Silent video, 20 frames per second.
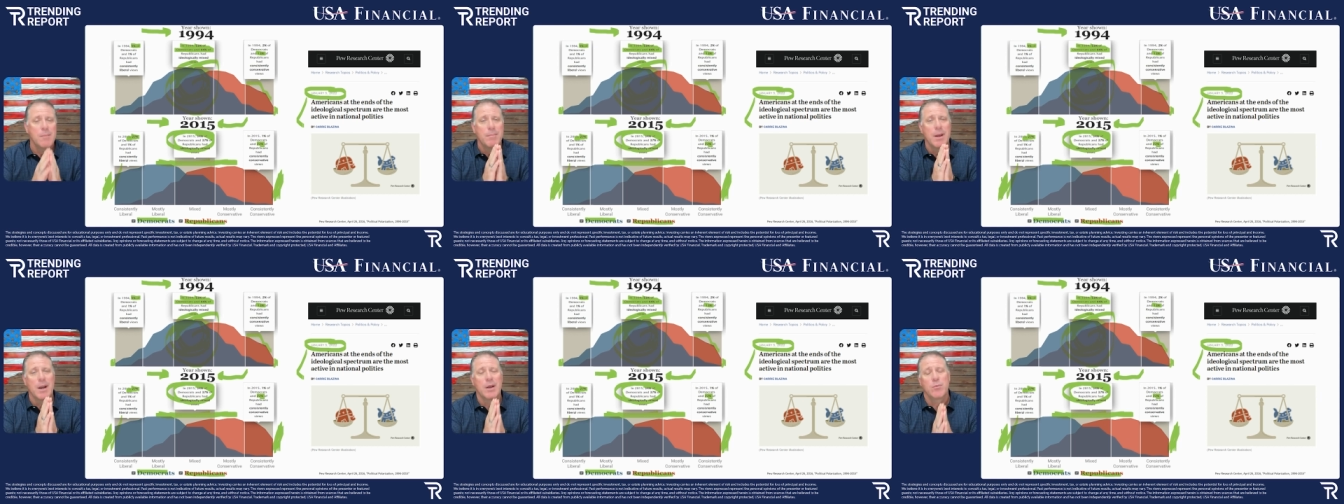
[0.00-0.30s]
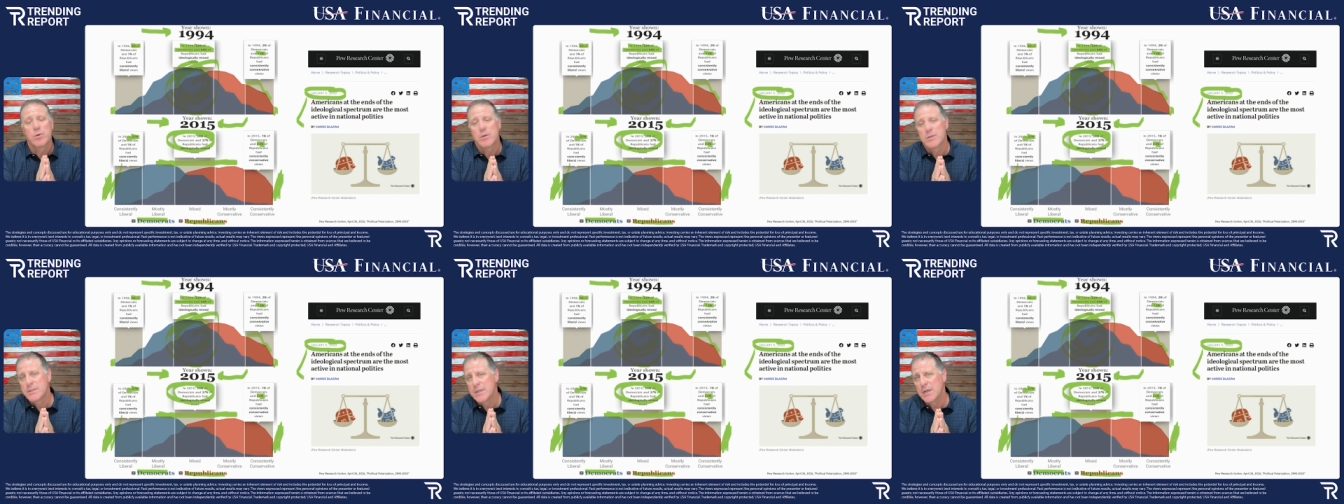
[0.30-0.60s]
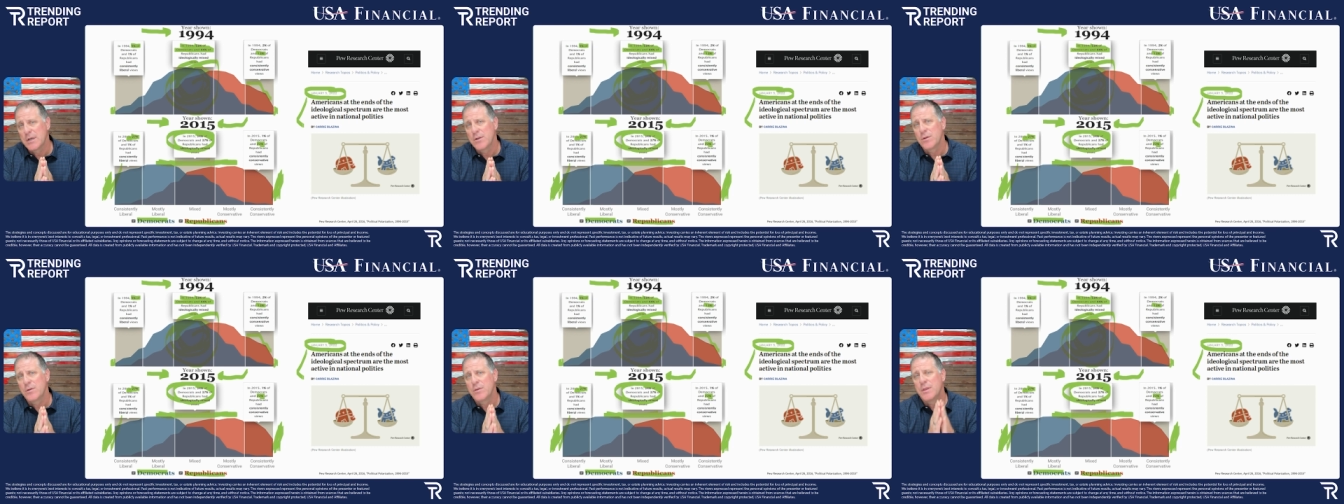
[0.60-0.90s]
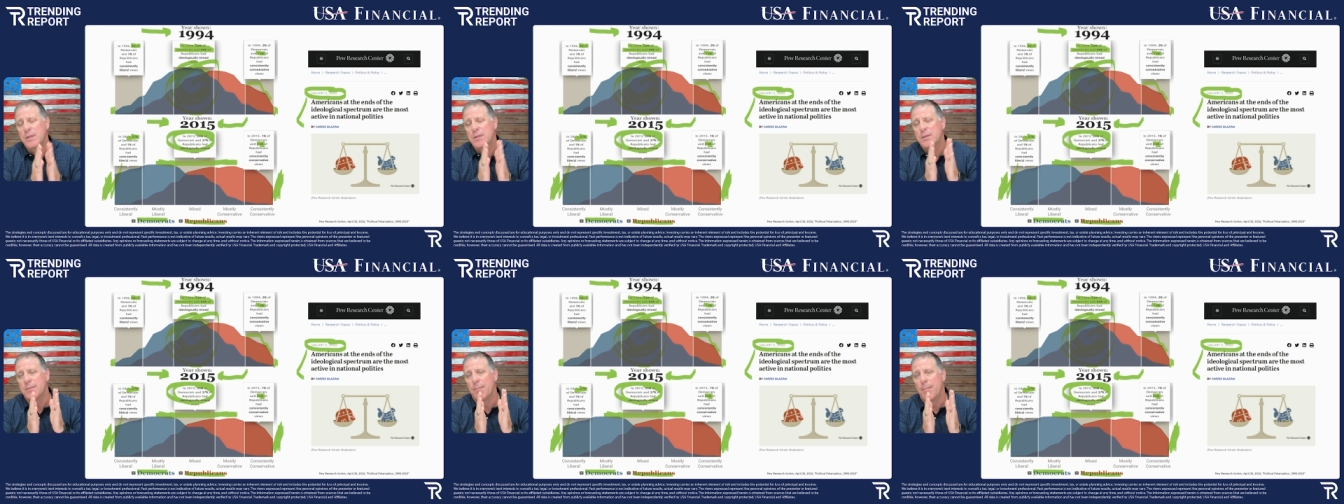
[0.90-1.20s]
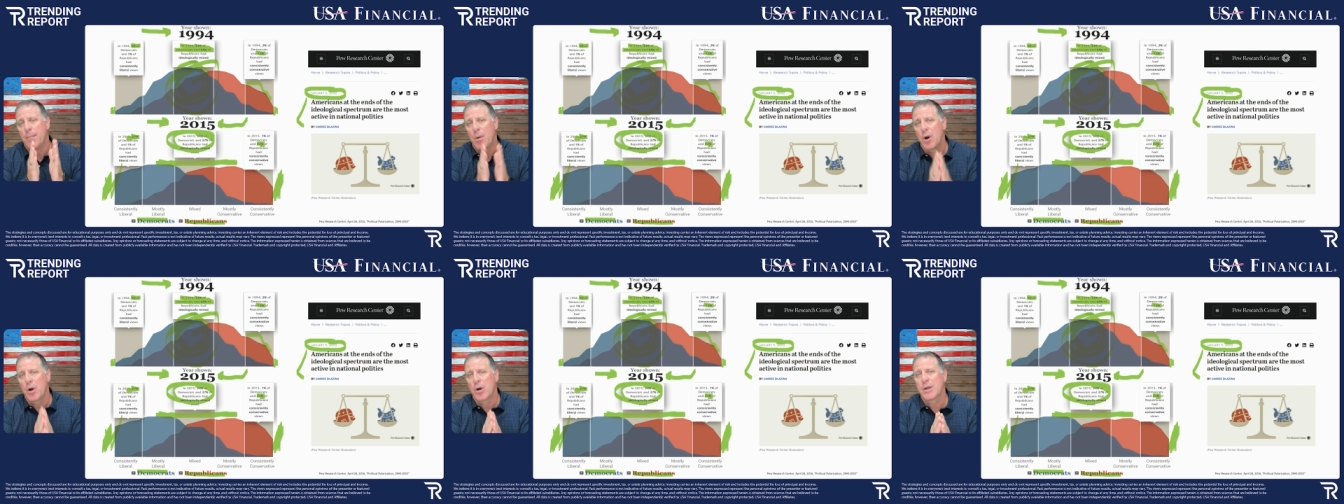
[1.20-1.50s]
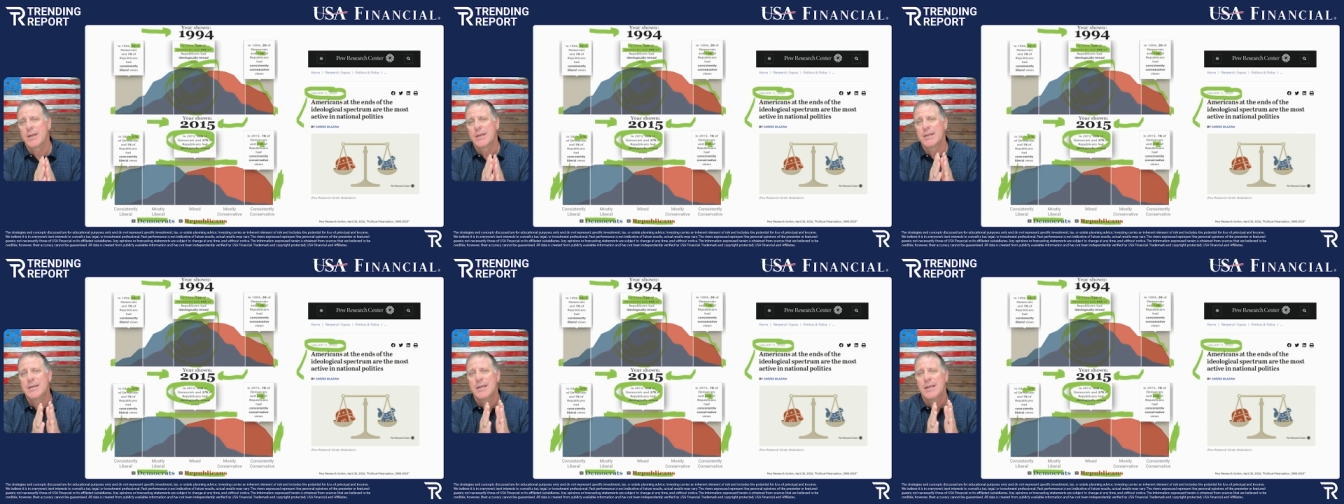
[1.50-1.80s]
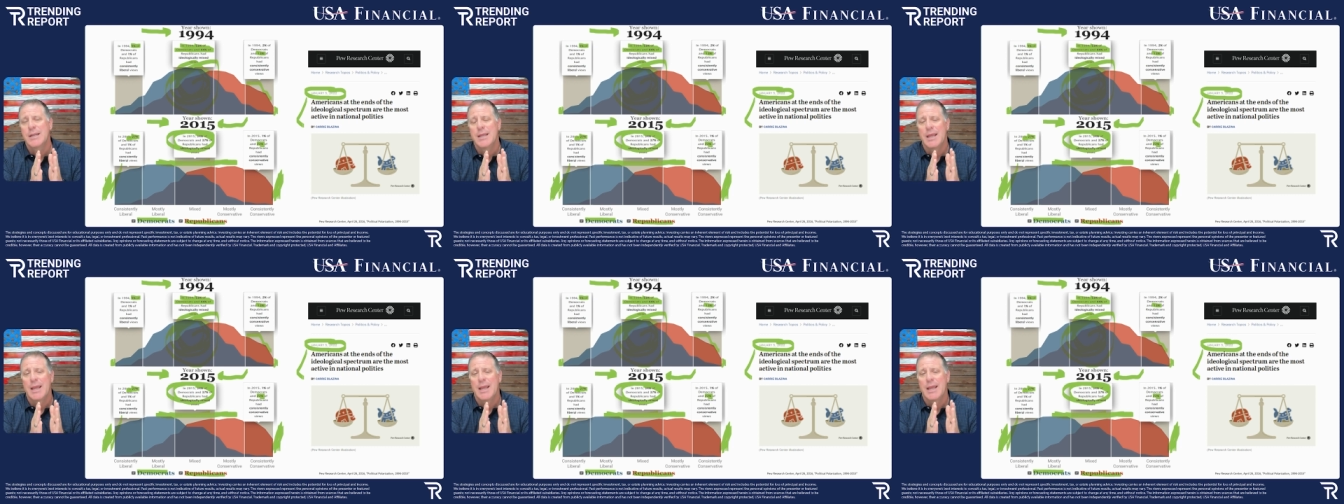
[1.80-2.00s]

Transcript: but I will tell you that the market